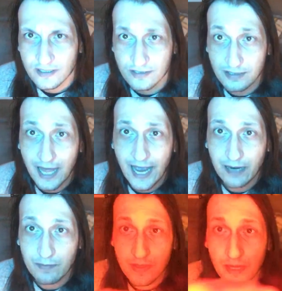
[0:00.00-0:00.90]

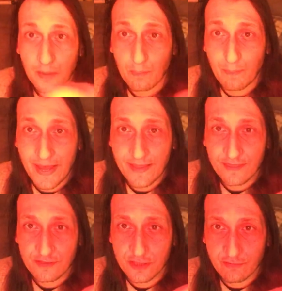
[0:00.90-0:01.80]
Slime, ban
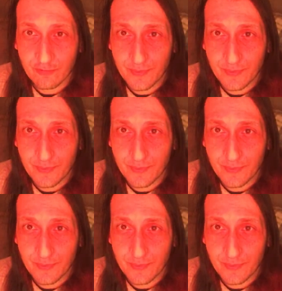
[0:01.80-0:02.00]
the son of a